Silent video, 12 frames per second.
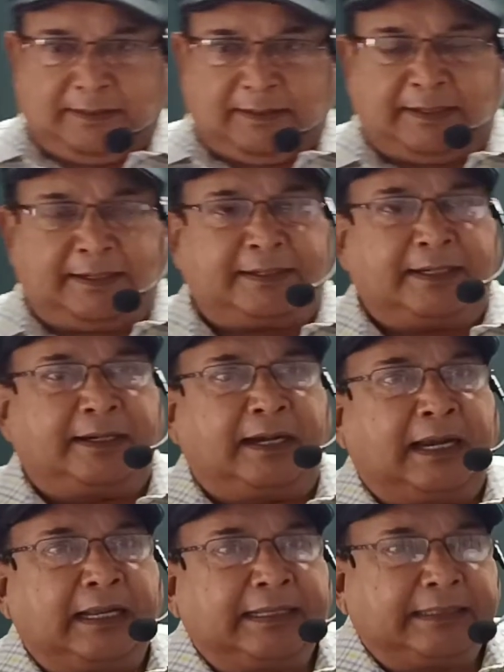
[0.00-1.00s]

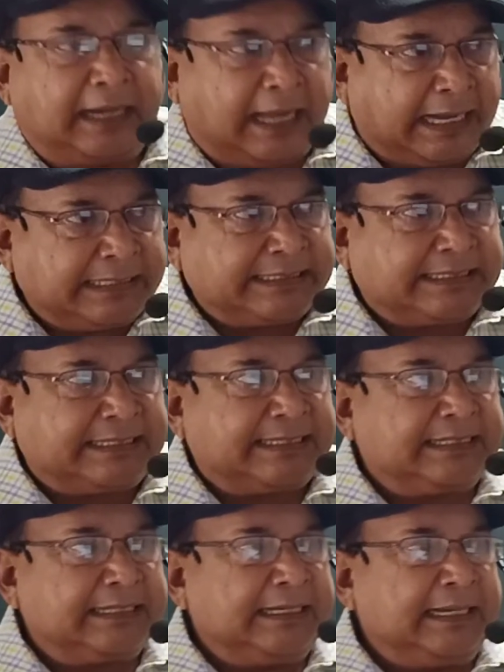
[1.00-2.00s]
written in the last
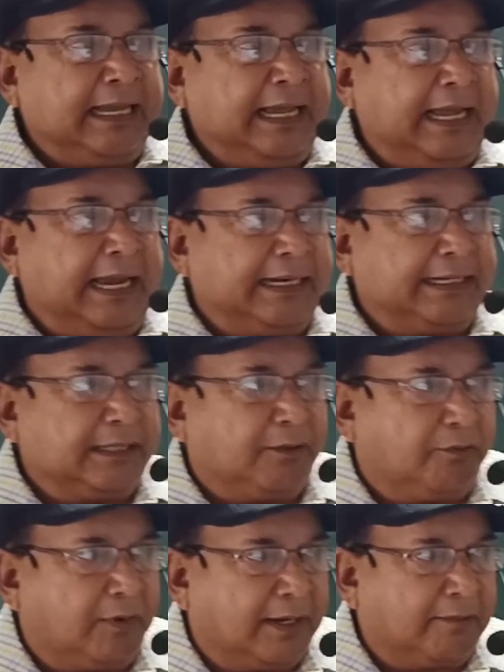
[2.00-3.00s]
and the
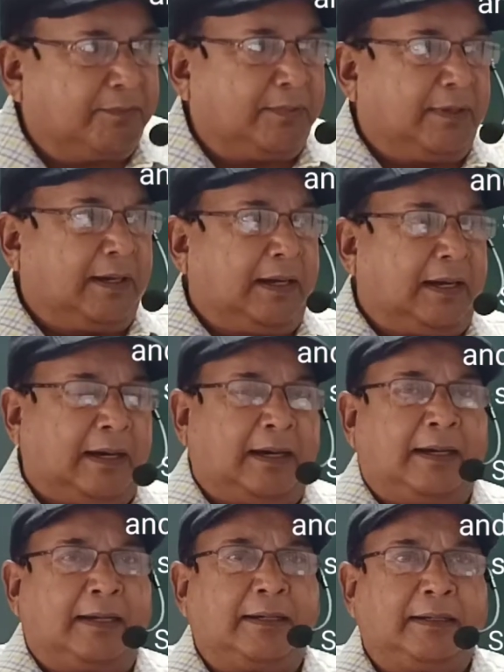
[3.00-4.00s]
verb
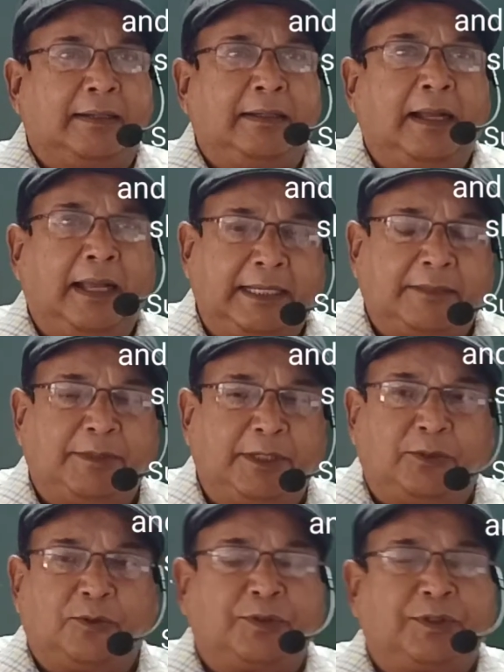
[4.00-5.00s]
are has been
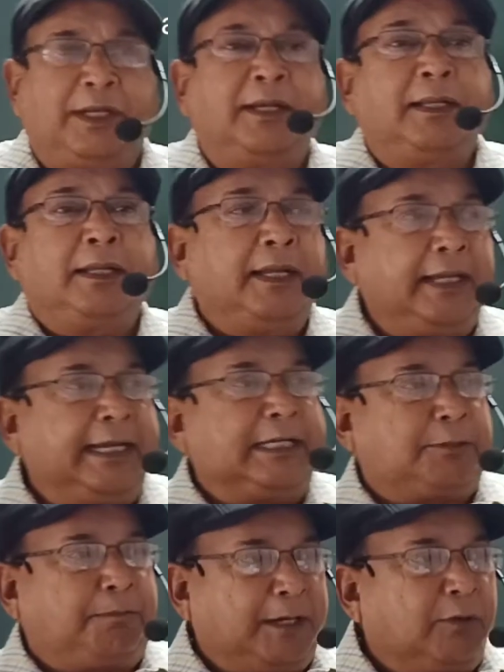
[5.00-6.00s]
used in
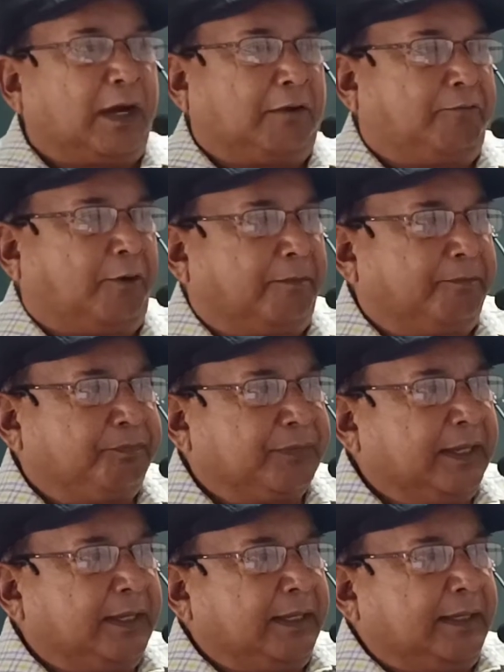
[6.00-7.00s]
its plural form.
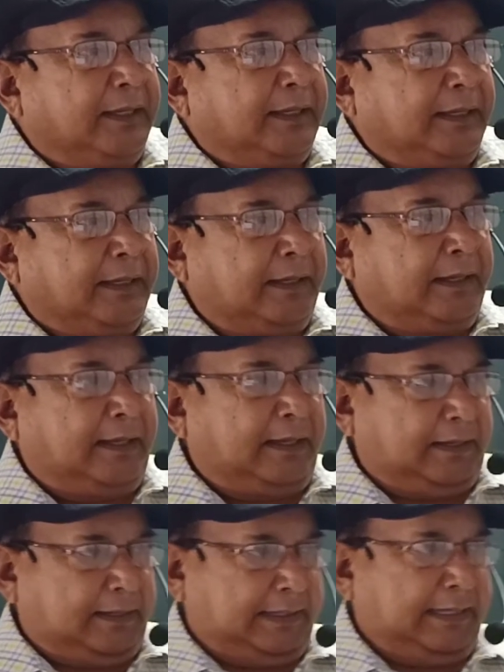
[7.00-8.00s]

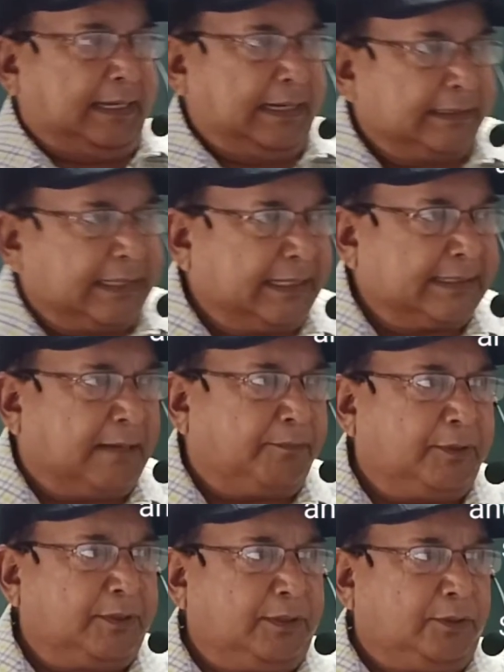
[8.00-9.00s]
Another
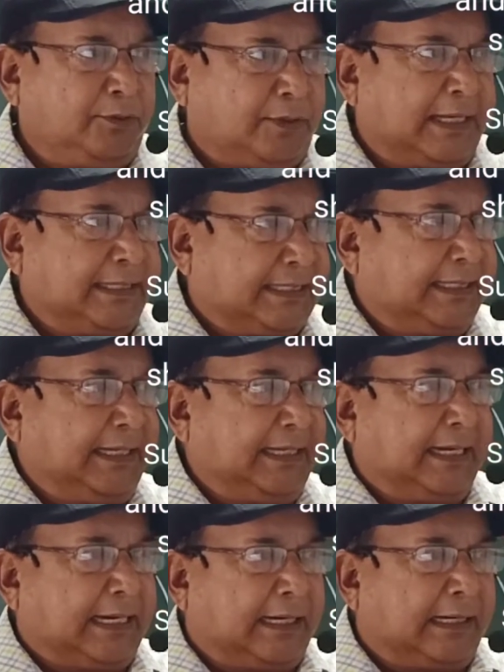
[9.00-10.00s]
example, you can
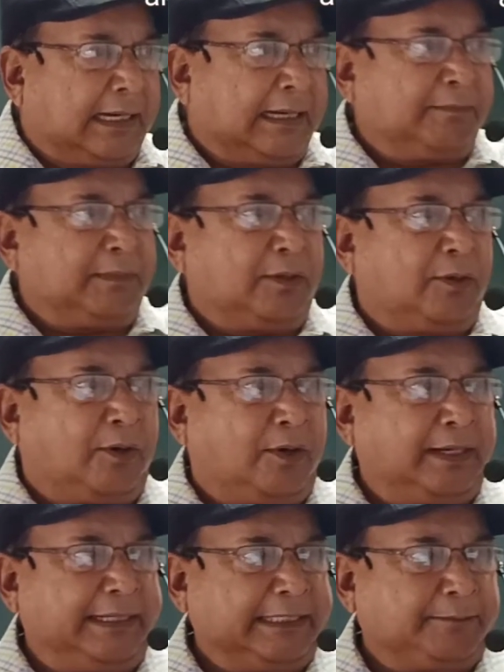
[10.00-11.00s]
see Ram
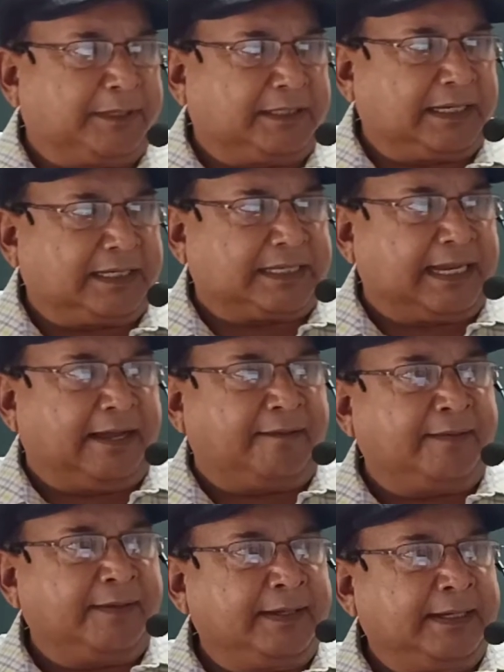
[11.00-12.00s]
or his brothers
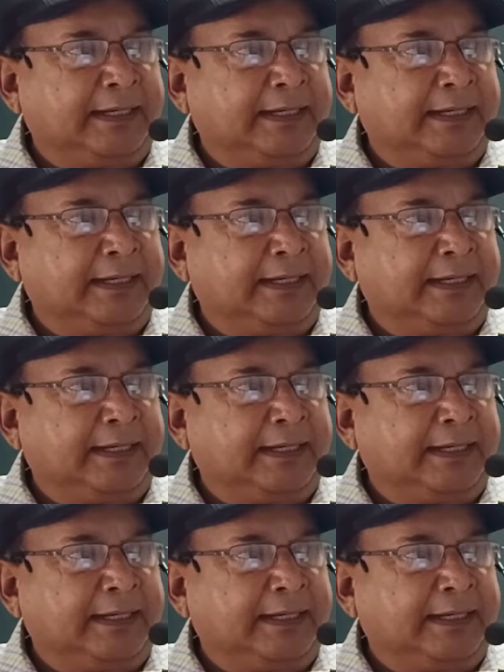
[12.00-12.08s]
have